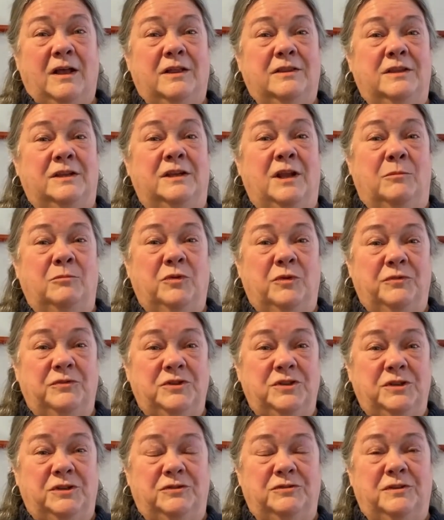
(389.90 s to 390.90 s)
The number of
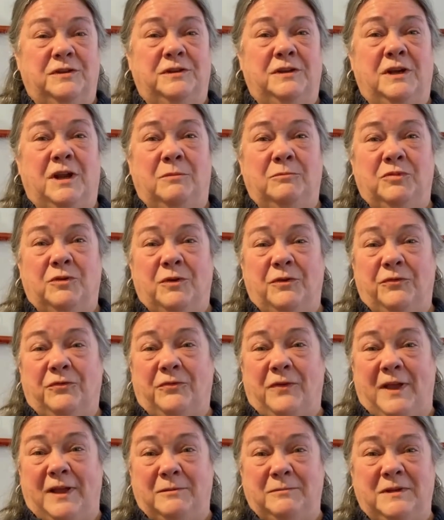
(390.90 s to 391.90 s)
children, the number of
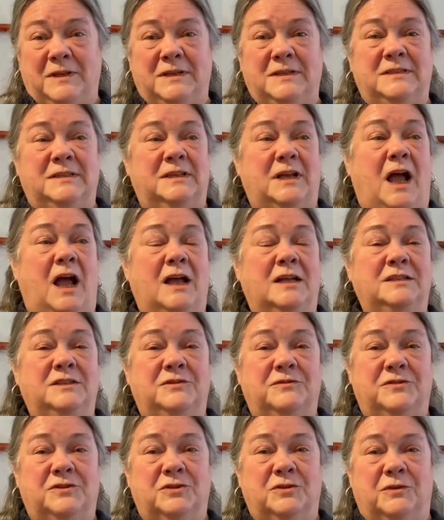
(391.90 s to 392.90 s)
families, the kinds
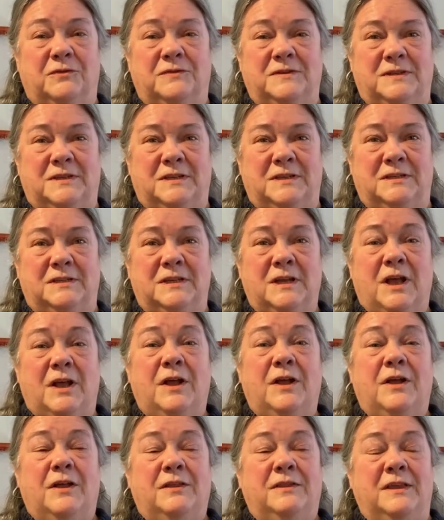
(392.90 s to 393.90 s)
of services,
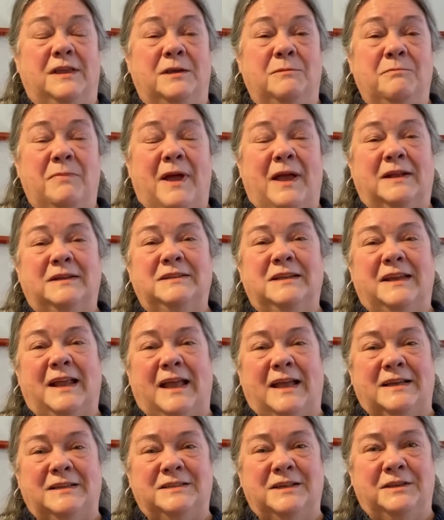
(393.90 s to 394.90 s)
the impact it
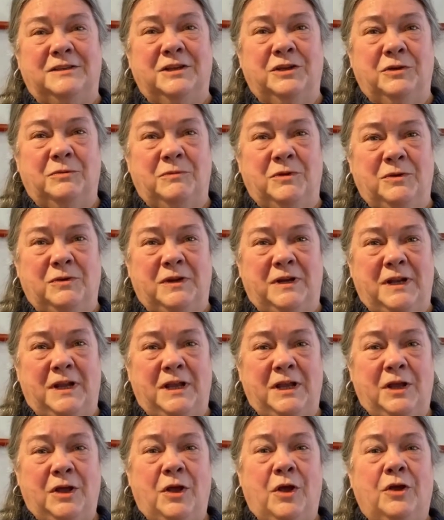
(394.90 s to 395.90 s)
has on the
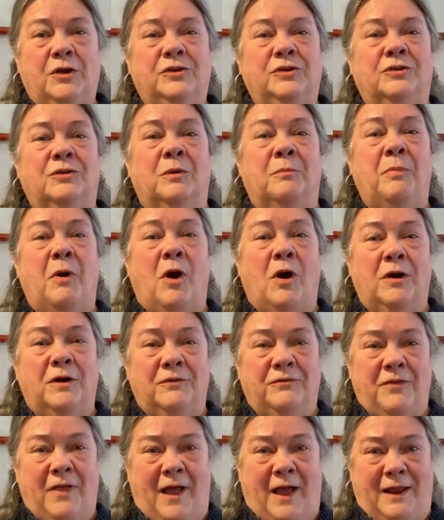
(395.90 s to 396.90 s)
community, you're a part
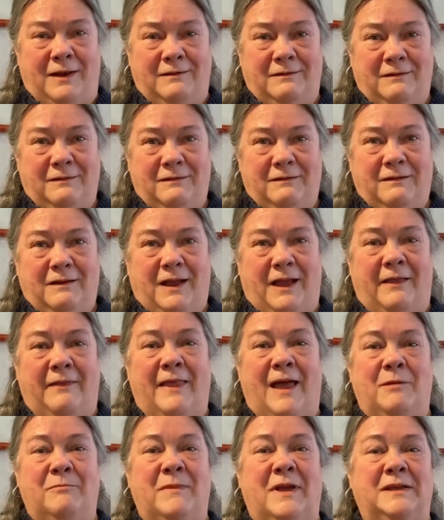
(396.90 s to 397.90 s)
of that, and
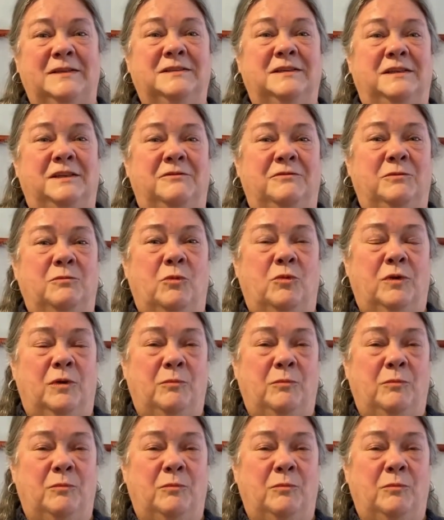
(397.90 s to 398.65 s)
that makes it even more